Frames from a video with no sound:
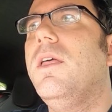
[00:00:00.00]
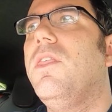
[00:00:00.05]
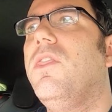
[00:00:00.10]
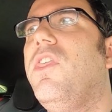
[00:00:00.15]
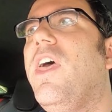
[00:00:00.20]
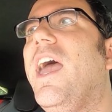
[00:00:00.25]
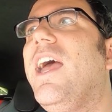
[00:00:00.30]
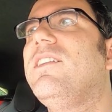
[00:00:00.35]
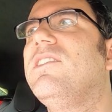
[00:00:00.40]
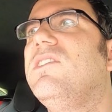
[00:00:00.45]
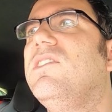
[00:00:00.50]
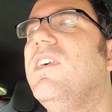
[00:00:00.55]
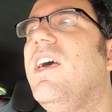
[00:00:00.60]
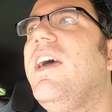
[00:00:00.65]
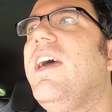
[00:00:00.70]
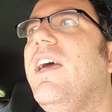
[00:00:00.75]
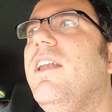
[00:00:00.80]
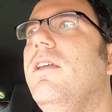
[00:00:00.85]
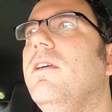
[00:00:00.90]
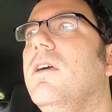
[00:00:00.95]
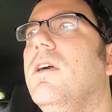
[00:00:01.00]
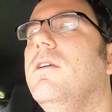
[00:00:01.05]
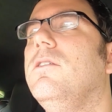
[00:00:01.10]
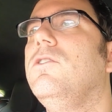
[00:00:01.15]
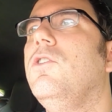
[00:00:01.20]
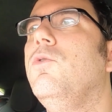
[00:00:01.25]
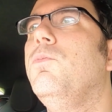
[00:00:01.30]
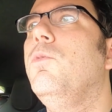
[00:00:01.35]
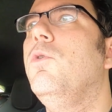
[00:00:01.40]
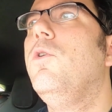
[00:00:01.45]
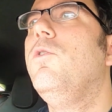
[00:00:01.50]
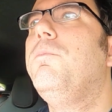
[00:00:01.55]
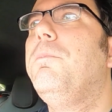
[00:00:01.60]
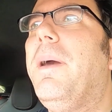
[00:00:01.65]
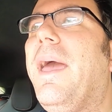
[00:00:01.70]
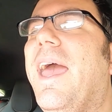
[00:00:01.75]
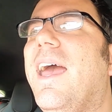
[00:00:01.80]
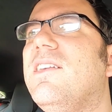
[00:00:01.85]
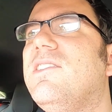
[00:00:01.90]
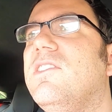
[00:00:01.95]
That said, you move
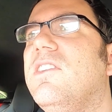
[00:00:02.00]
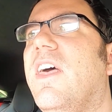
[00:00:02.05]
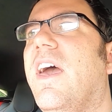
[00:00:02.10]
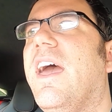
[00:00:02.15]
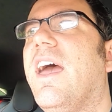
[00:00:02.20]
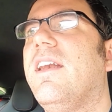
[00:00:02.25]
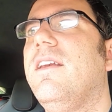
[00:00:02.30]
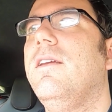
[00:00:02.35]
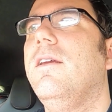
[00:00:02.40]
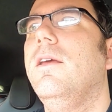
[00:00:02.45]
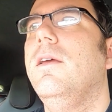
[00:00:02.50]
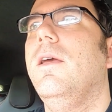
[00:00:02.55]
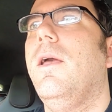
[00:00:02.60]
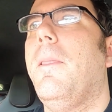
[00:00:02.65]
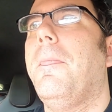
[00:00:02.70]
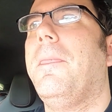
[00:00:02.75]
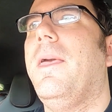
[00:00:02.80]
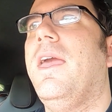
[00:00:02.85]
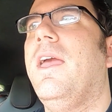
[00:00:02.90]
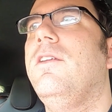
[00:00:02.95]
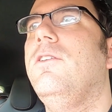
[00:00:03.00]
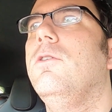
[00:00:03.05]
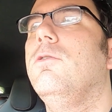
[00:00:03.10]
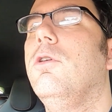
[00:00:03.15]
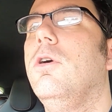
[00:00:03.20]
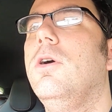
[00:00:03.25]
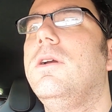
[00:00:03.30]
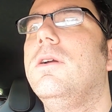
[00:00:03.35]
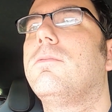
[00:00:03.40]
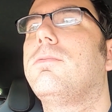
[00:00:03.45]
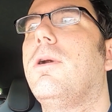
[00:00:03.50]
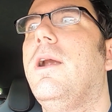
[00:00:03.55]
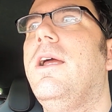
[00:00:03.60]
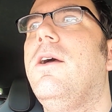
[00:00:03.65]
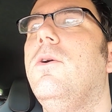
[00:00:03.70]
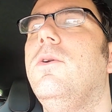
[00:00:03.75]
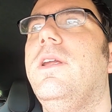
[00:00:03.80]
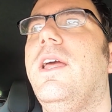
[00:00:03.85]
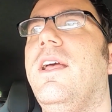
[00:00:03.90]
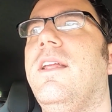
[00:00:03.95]
past that and you look
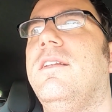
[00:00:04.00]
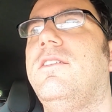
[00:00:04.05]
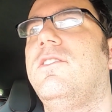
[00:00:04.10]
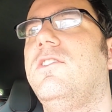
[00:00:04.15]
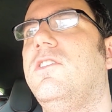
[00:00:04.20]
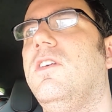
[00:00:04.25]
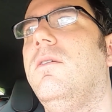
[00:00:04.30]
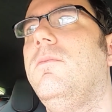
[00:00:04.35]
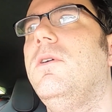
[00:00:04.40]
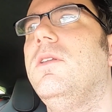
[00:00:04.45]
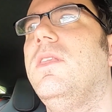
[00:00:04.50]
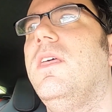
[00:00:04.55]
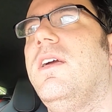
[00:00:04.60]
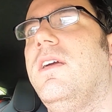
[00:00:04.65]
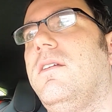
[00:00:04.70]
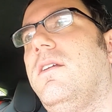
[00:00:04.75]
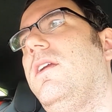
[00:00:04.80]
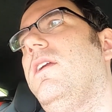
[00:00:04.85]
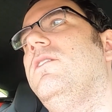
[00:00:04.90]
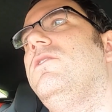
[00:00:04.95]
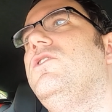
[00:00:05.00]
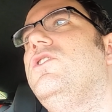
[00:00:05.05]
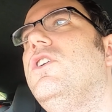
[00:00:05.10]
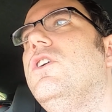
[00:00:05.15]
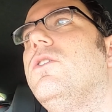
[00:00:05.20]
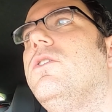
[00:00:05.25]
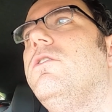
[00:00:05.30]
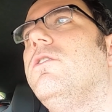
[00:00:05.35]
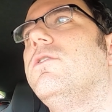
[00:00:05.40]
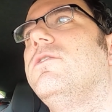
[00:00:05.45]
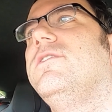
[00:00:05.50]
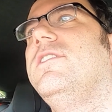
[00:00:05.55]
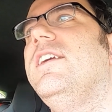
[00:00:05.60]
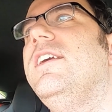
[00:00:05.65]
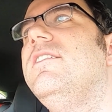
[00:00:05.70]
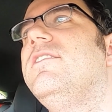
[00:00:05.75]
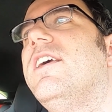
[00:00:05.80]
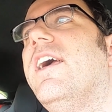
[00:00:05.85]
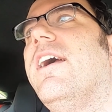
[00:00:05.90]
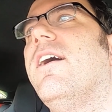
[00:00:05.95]
around at some of the interior
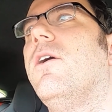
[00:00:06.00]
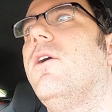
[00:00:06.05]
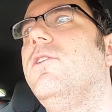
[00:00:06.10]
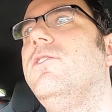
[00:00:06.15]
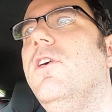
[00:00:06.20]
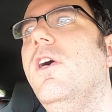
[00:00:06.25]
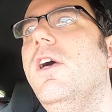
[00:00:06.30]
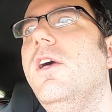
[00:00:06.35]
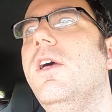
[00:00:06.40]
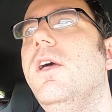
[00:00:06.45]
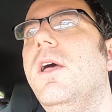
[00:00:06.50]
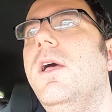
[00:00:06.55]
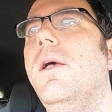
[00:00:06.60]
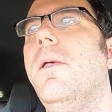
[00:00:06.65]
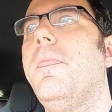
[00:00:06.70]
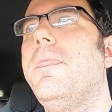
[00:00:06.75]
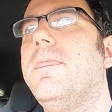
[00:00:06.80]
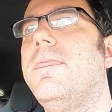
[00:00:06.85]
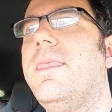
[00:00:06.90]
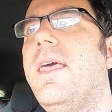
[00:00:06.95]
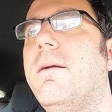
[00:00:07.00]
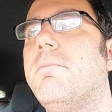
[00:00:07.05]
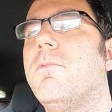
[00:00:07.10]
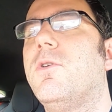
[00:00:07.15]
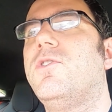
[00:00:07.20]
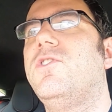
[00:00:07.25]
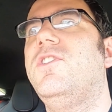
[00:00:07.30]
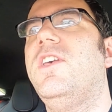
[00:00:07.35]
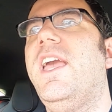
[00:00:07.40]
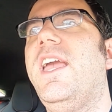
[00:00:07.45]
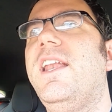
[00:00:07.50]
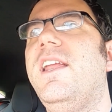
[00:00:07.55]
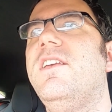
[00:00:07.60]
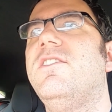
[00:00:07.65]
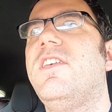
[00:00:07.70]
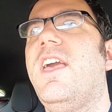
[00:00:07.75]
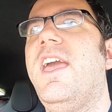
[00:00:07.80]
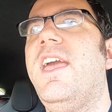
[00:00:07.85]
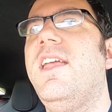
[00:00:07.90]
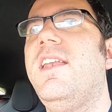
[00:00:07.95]
details that
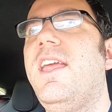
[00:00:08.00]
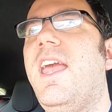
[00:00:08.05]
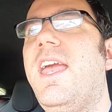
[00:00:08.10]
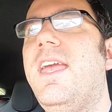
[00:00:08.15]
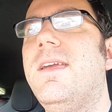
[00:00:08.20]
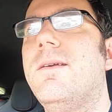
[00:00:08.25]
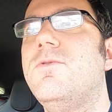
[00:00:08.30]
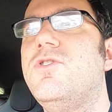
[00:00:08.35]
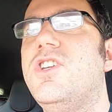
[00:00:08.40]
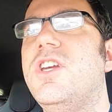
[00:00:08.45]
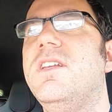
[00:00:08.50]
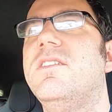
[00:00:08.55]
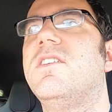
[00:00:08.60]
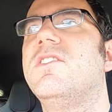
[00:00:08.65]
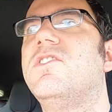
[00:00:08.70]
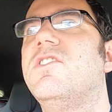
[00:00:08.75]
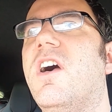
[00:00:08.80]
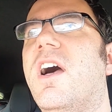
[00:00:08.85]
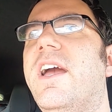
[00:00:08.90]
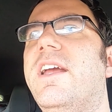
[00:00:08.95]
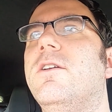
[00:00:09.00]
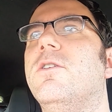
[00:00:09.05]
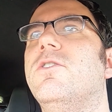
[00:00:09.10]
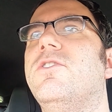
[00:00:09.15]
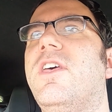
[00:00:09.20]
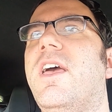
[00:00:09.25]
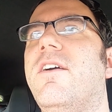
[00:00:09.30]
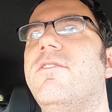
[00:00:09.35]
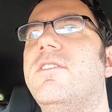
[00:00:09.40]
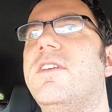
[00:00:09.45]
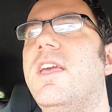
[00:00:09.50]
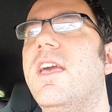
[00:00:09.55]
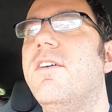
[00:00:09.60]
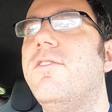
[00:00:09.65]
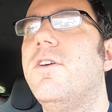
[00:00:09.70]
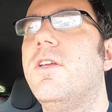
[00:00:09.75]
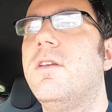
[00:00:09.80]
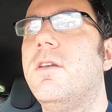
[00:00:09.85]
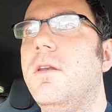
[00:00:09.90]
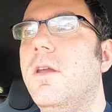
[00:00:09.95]
Mercedes and AMG designers have
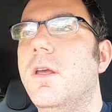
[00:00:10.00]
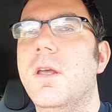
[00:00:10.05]
given